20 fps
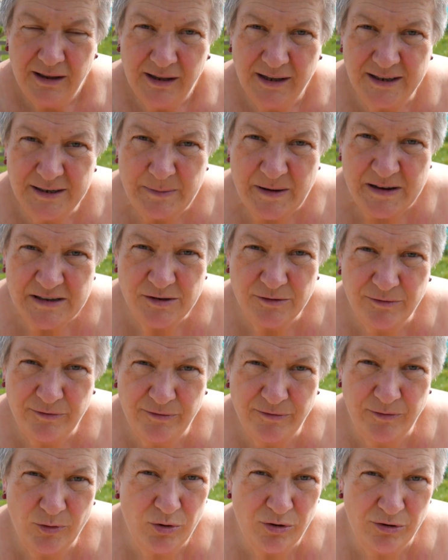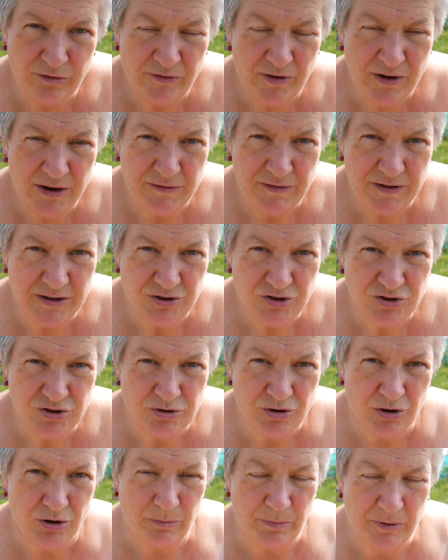There's about a 4 or 5 inch
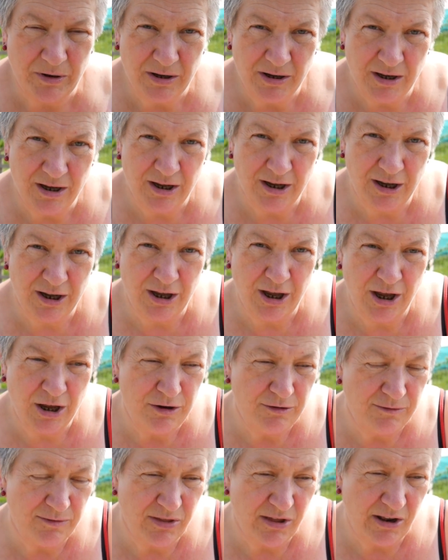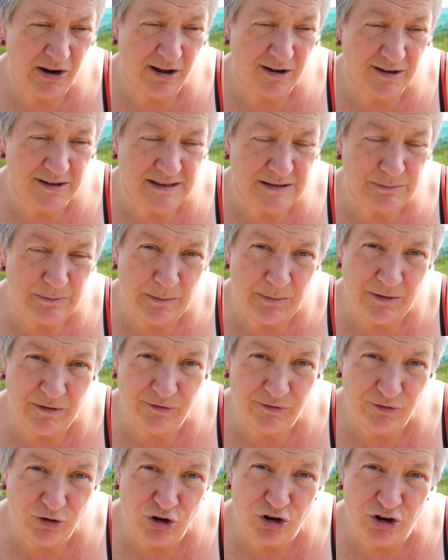drop over the last maybe
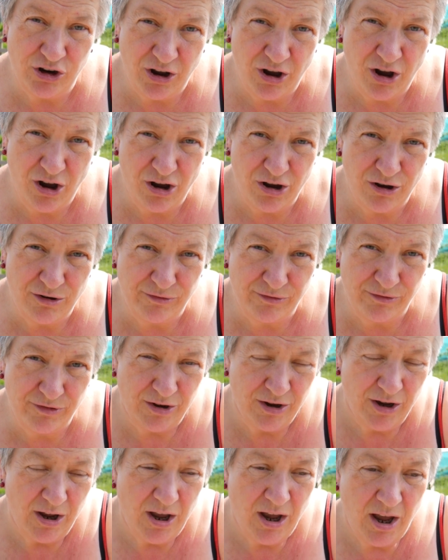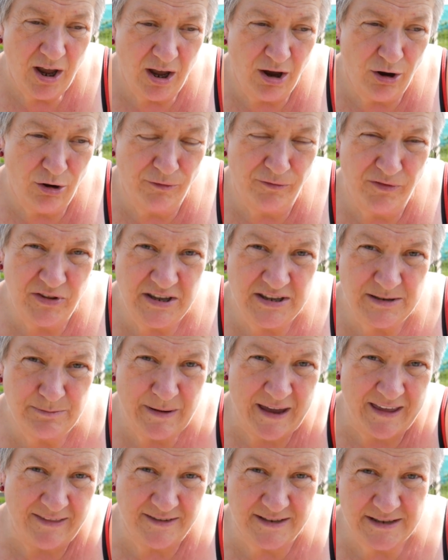foot and a half of these
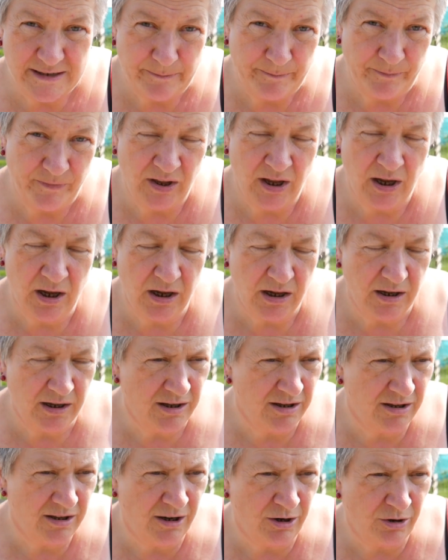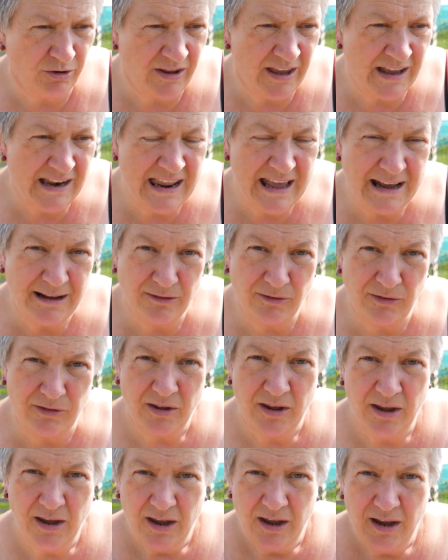beds along their length.
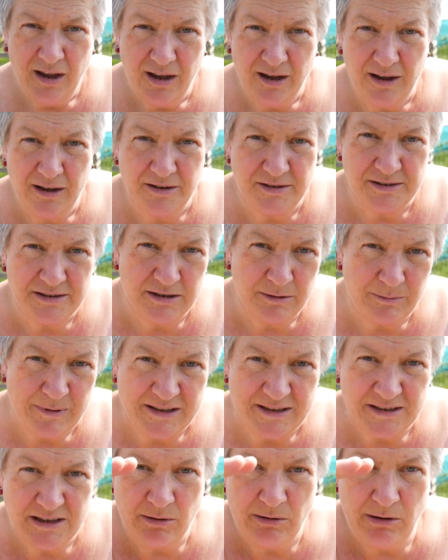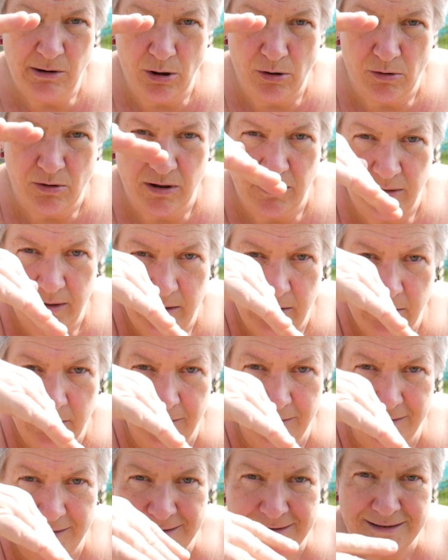So the beds go along and then
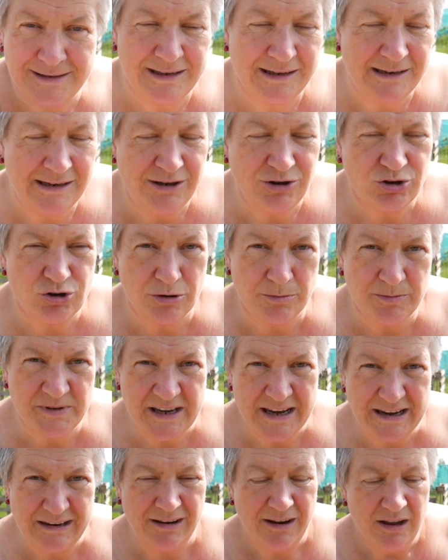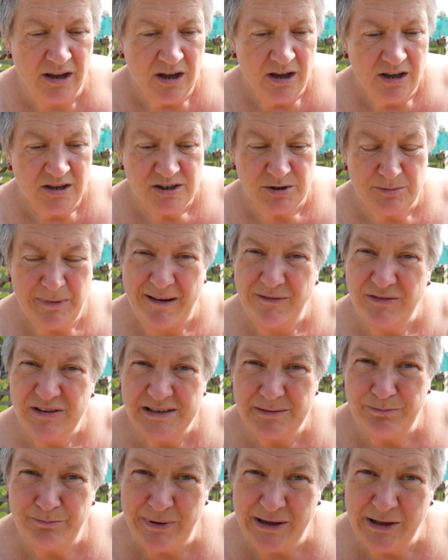suddenly drop down. So I'm having
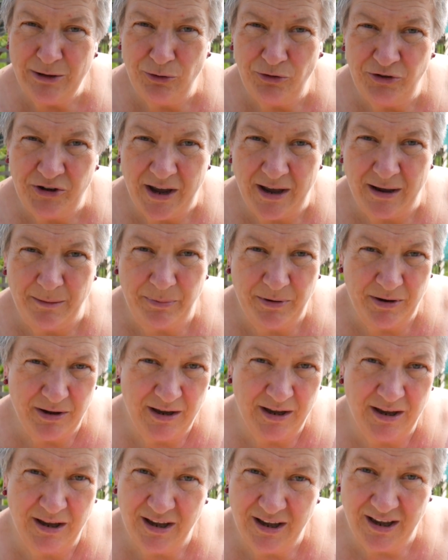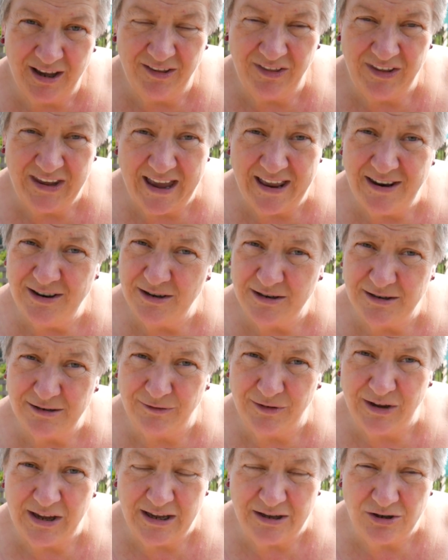to build up at the end
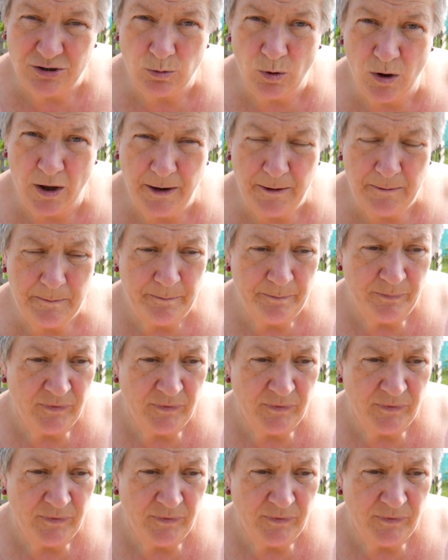of each one,